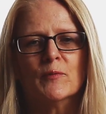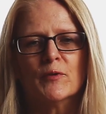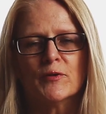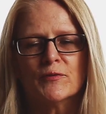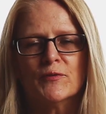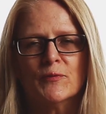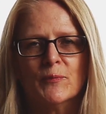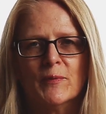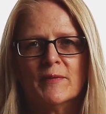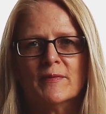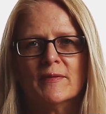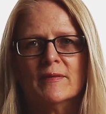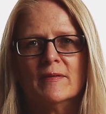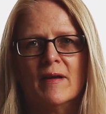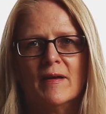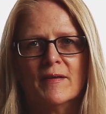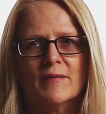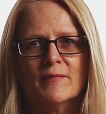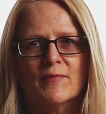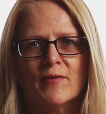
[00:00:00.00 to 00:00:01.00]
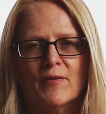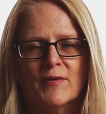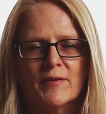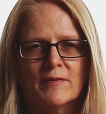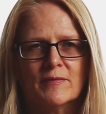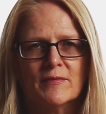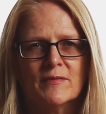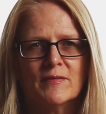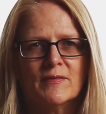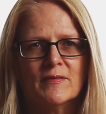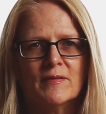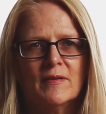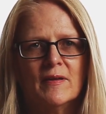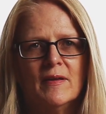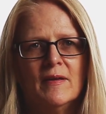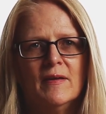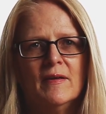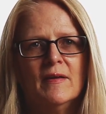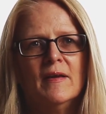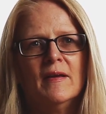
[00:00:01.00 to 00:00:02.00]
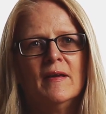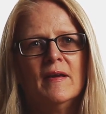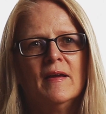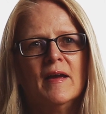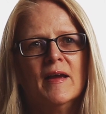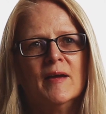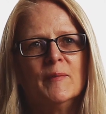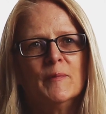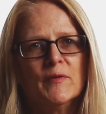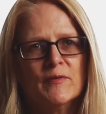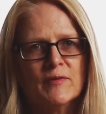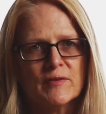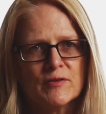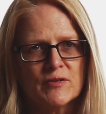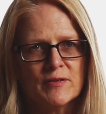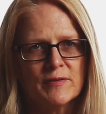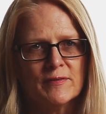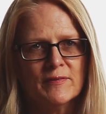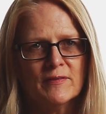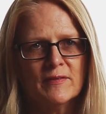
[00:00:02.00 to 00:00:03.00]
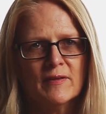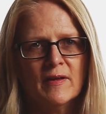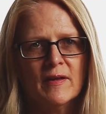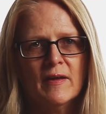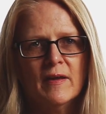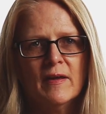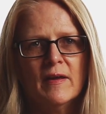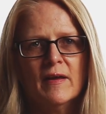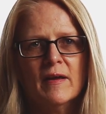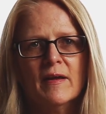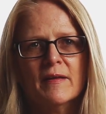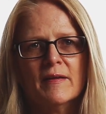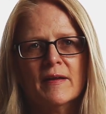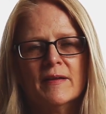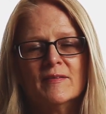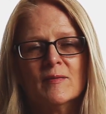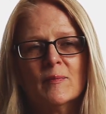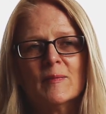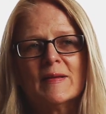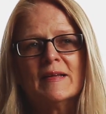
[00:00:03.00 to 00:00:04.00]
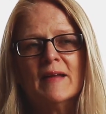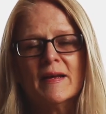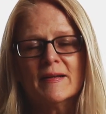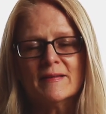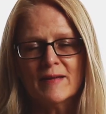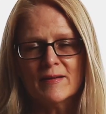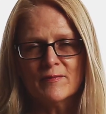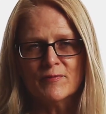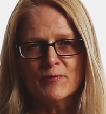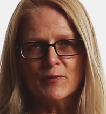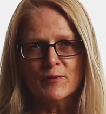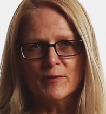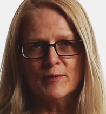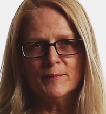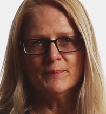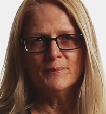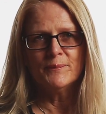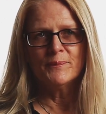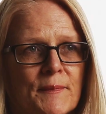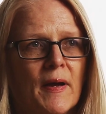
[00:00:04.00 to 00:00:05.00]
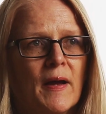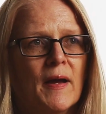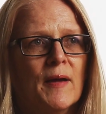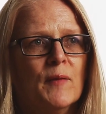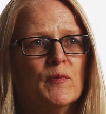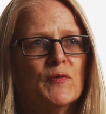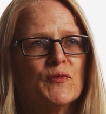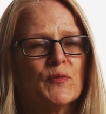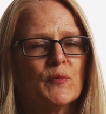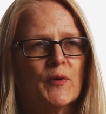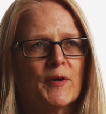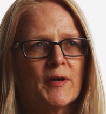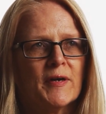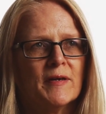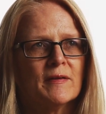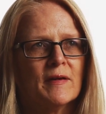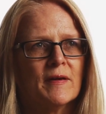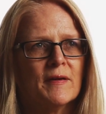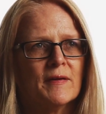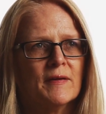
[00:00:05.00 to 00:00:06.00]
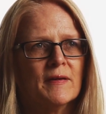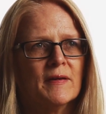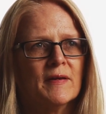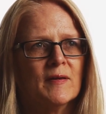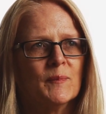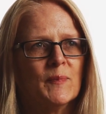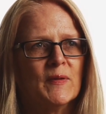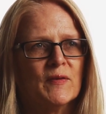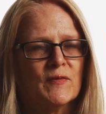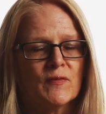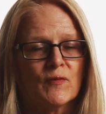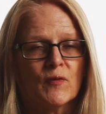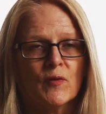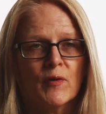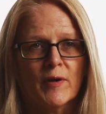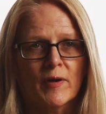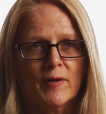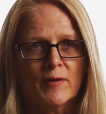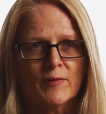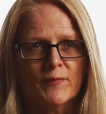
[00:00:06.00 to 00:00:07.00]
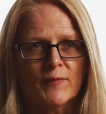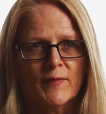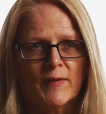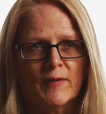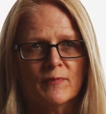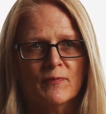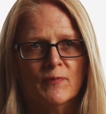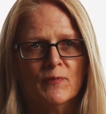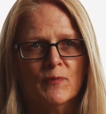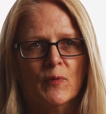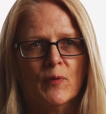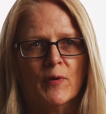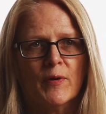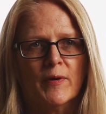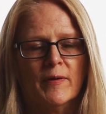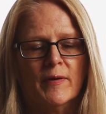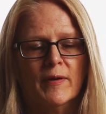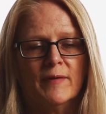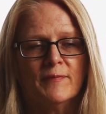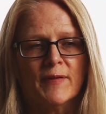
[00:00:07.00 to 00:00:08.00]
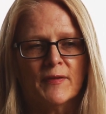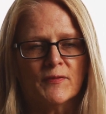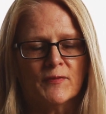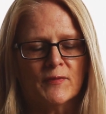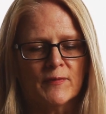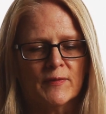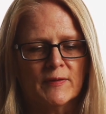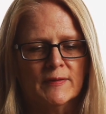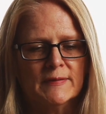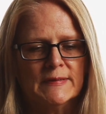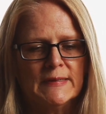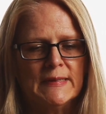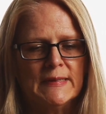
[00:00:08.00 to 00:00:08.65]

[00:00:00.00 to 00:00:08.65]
worked with a lot of artists and musicians, and I typically like that forum. I was working on a piece of choreography for a festival.